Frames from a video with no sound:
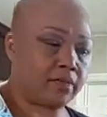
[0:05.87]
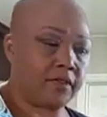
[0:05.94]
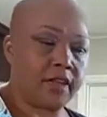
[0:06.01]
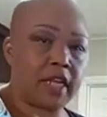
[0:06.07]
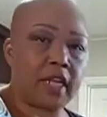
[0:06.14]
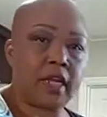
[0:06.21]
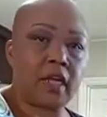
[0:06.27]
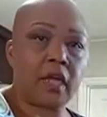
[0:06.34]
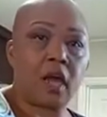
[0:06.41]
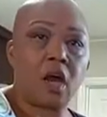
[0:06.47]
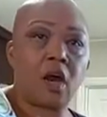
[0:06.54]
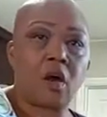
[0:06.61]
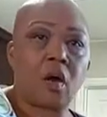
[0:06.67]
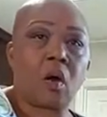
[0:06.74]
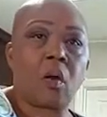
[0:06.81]

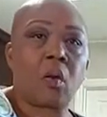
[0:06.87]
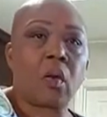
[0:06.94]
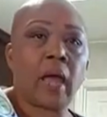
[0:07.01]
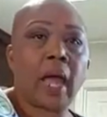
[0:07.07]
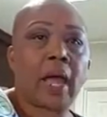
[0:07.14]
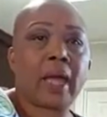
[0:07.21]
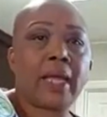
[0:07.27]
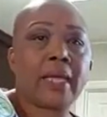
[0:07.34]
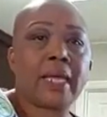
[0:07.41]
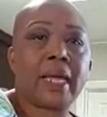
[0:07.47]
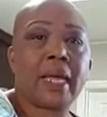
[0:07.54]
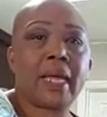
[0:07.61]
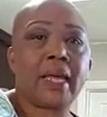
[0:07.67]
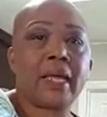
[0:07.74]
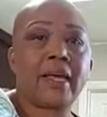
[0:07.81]
video.
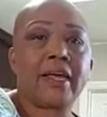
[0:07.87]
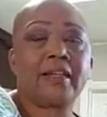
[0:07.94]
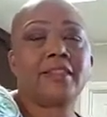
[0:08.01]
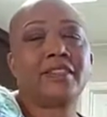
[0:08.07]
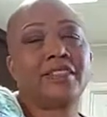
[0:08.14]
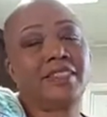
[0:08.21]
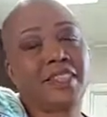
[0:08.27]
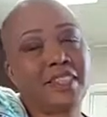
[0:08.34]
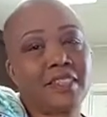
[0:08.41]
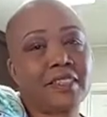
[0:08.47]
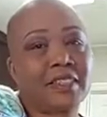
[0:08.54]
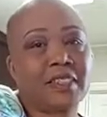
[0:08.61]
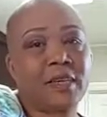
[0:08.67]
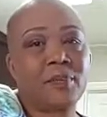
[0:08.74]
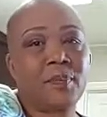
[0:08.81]
Yes, this
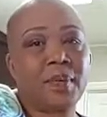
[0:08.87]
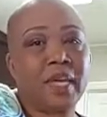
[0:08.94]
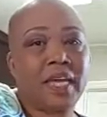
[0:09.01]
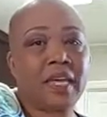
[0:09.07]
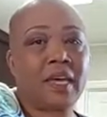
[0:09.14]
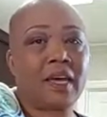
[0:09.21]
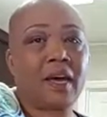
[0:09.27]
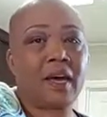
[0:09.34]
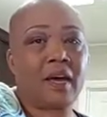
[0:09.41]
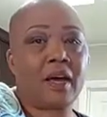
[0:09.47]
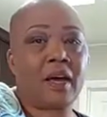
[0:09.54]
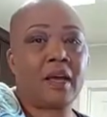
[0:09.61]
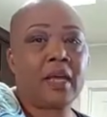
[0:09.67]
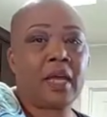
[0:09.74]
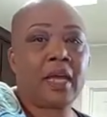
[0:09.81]
is
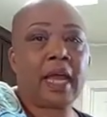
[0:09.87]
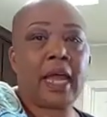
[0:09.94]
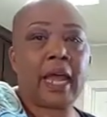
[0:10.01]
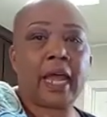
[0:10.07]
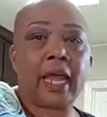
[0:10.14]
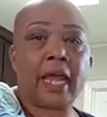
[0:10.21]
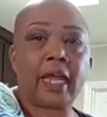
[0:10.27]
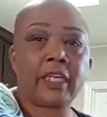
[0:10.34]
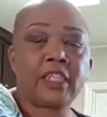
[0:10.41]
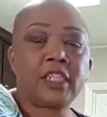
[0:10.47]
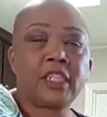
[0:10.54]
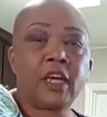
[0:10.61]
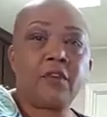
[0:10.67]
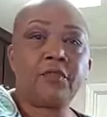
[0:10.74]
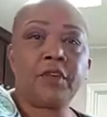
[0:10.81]
Abia and
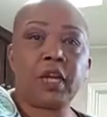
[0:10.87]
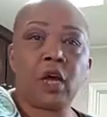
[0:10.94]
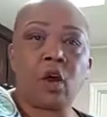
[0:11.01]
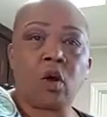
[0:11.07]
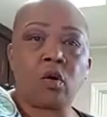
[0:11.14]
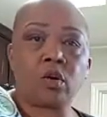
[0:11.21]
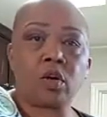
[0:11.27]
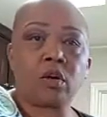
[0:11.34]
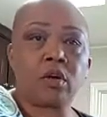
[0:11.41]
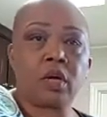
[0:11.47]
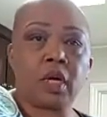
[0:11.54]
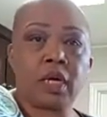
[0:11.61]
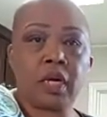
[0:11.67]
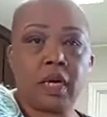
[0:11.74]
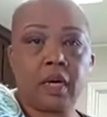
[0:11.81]
chef and owner
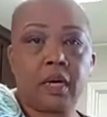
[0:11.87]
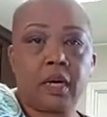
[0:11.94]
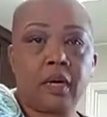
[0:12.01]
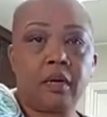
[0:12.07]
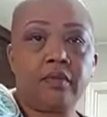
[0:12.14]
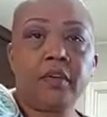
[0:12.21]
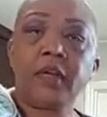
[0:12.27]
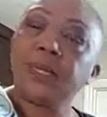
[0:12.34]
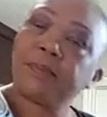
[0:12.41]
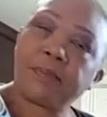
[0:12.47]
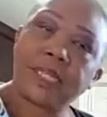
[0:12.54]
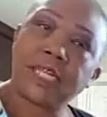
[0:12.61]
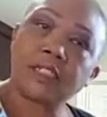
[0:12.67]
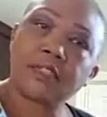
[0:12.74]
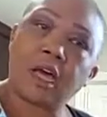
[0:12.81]
of
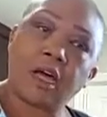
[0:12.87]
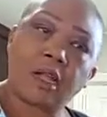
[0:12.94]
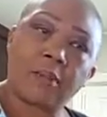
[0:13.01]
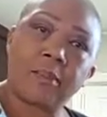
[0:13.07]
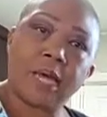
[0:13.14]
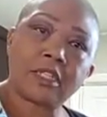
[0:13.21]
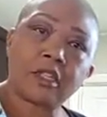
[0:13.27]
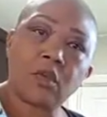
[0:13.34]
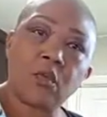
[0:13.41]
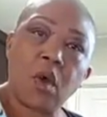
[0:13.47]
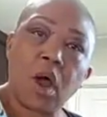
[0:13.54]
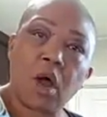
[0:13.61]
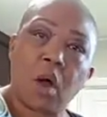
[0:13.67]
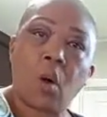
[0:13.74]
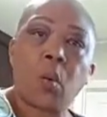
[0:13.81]
It's All About the
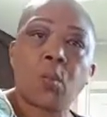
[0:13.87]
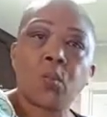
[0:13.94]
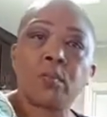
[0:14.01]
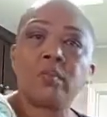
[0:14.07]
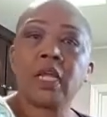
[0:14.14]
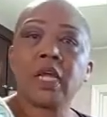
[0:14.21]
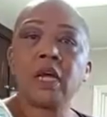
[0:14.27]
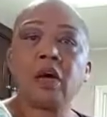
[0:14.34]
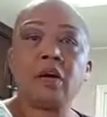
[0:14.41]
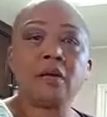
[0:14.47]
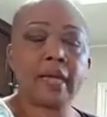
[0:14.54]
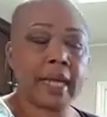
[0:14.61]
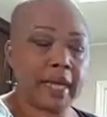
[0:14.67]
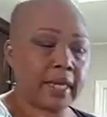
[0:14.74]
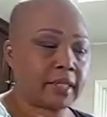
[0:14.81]
Raw.
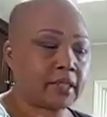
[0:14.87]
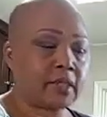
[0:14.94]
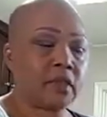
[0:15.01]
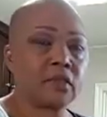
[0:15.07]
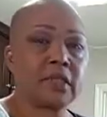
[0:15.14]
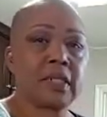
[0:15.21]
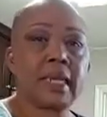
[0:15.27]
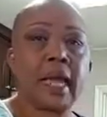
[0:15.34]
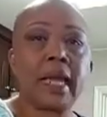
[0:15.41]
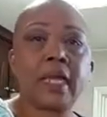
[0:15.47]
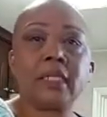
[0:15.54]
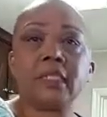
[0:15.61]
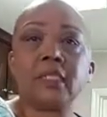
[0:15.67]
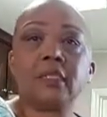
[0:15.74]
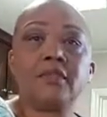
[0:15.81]
Okay, so today
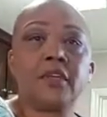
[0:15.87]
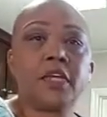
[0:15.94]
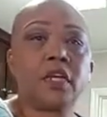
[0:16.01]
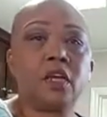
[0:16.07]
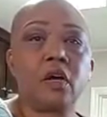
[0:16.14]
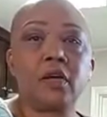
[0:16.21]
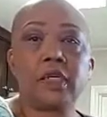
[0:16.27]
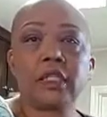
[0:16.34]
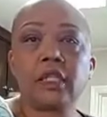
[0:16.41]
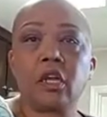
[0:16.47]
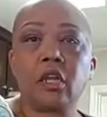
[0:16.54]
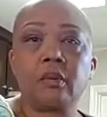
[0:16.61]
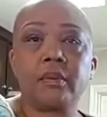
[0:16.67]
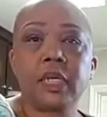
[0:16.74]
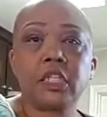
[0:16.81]
this video is going
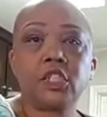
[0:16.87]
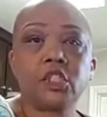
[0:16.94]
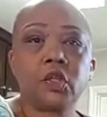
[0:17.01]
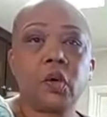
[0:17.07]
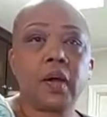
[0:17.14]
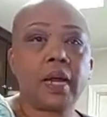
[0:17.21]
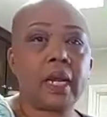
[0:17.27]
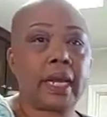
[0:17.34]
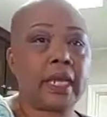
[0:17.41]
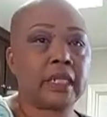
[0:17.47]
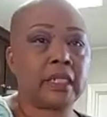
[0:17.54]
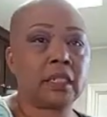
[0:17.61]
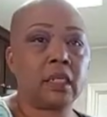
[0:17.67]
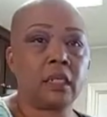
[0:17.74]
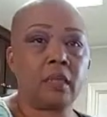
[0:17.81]
to be short and
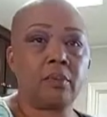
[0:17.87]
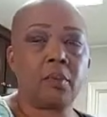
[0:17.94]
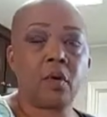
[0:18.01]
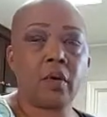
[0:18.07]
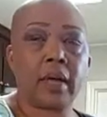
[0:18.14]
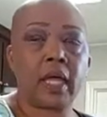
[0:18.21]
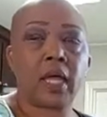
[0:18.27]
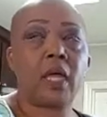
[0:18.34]
to the point.